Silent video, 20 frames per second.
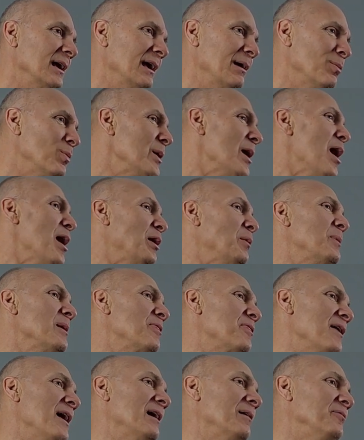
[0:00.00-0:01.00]
And we ought to be
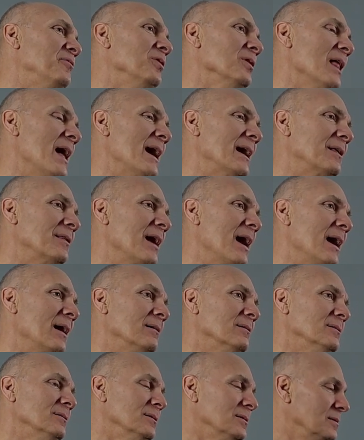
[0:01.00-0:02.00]
thankful like that.
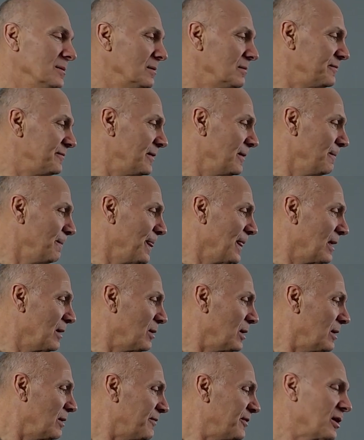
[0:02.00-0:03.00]

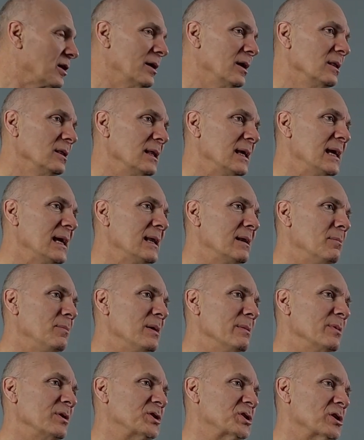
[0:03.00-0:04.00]
If you're going to lead and
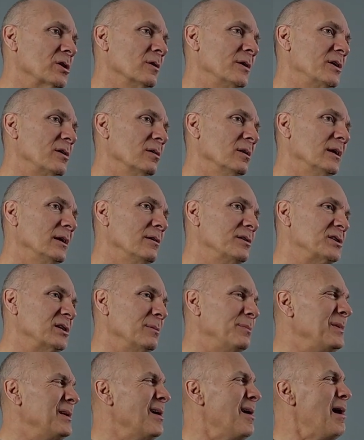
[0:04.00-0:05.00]
be mature in your
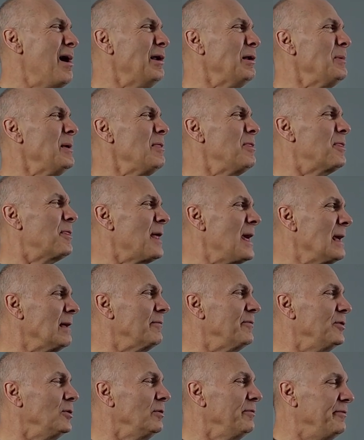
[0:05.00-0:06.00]
leadership, you ought to be
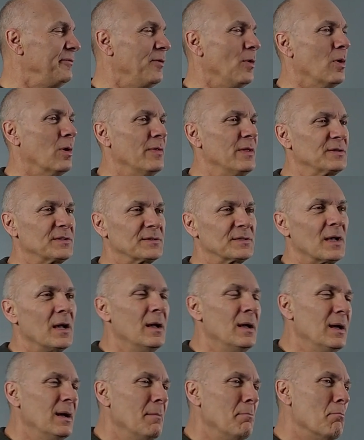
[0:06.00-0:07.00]
thankful for this is a
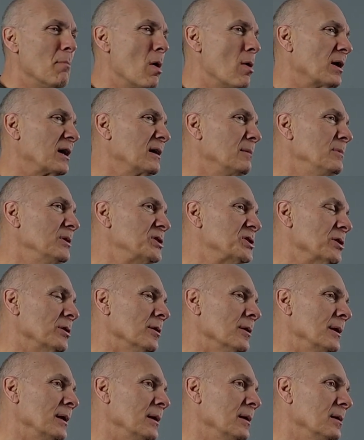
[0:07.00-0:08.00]
mark of
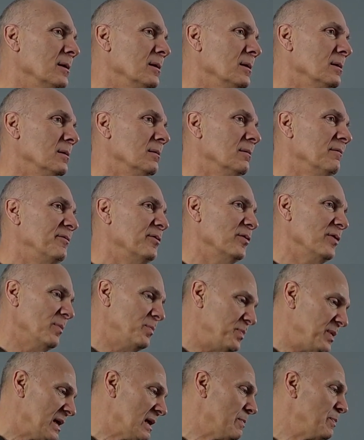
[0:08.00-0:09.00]
maturity for the
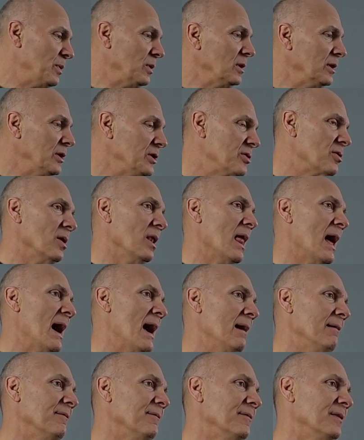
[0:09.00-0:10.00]
people in your
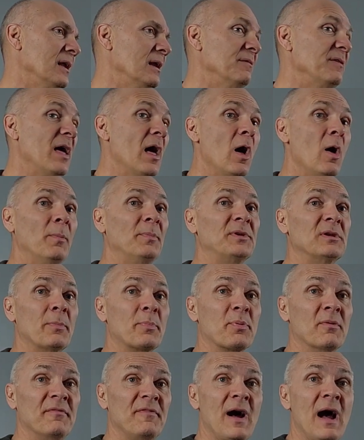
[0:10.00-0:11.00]
life that have helped to
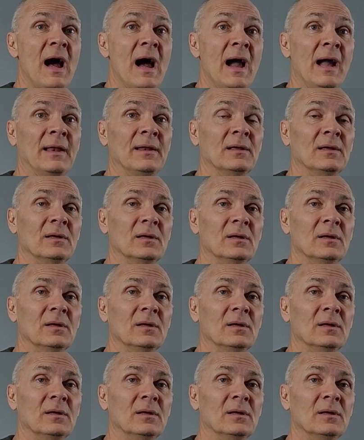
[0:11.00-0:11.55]
provide